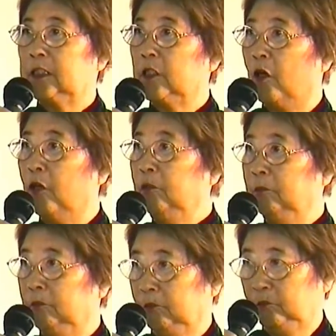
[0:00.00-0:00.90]

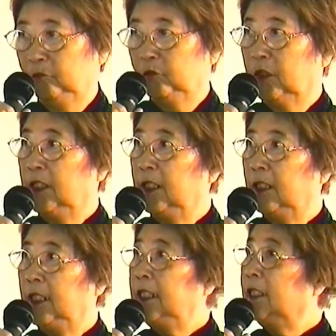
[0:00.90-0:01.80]
So
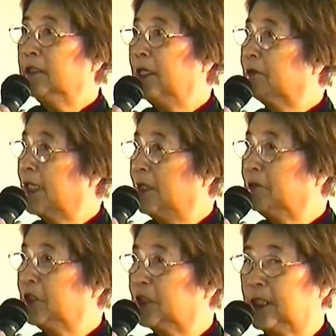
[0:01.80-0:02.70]
he didn't have
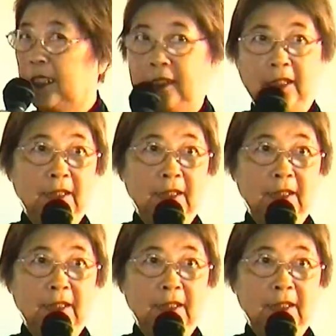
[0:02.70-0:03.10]
time to study.